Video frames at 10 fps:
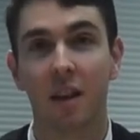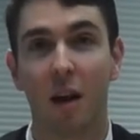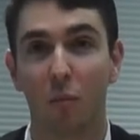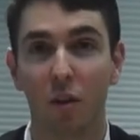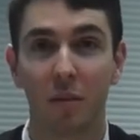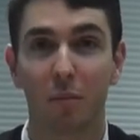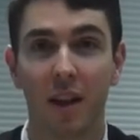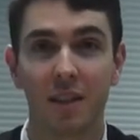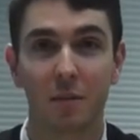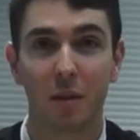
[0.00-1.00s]
I'm really
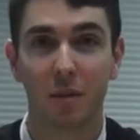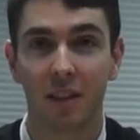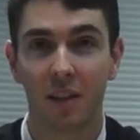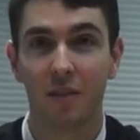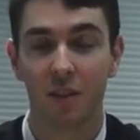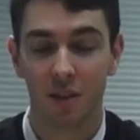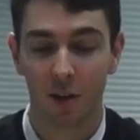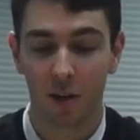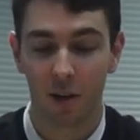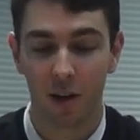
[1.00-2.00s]
blessed to be able to give this to
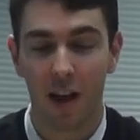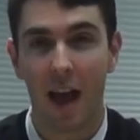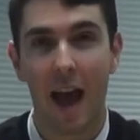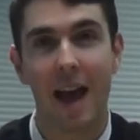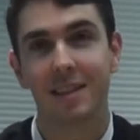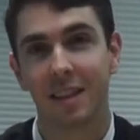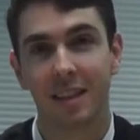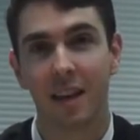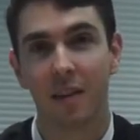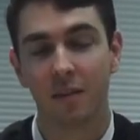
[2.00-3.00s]
her as a
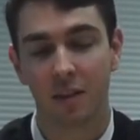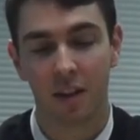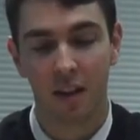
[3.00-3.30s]
gift.